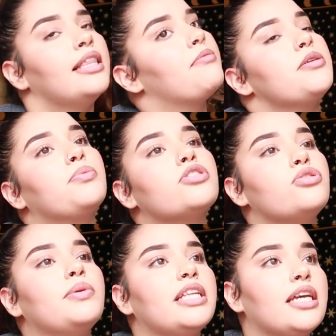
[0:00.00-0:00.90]
that people
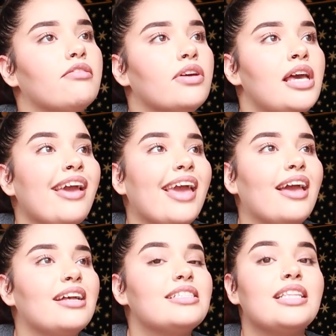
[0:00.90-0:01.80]
do believe
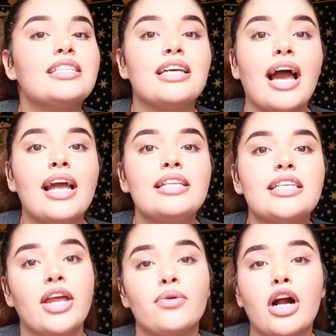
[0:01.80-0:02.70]
is the diets
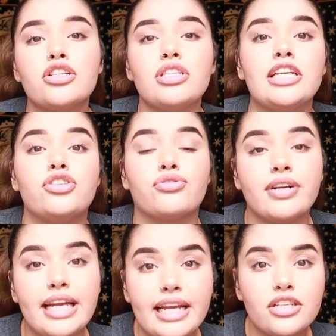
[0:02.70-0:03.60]
in regards to like
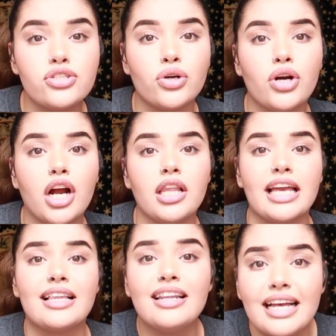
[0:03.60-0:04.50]
drinks or
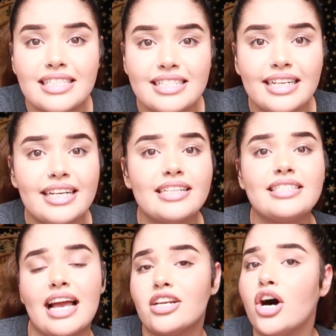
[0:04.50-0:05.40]
like
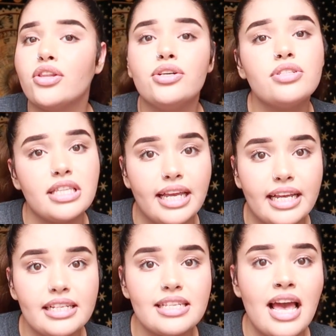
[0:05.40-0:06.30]
cleanses and all those
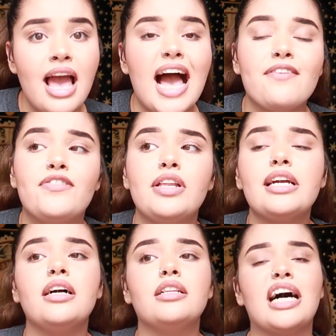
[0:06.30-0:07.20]
things. I feel
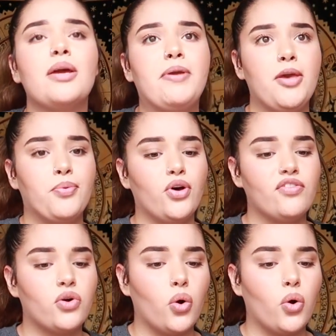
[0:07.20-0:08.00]
like a lot of people, of